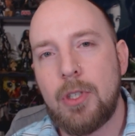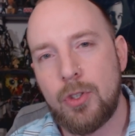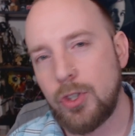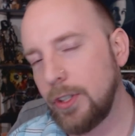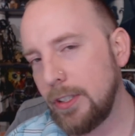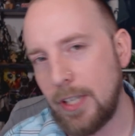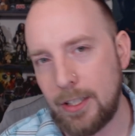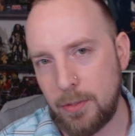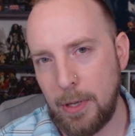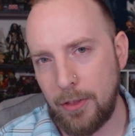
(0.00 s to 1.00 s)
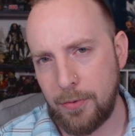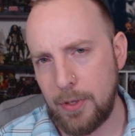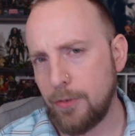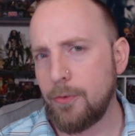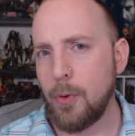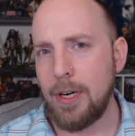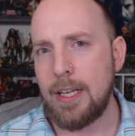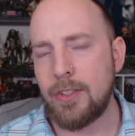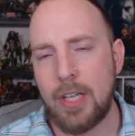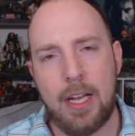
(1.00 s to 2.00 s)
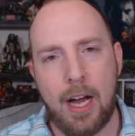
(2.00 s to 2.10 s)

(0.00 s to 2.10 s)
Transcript: It usually takes about 3 or 4 days.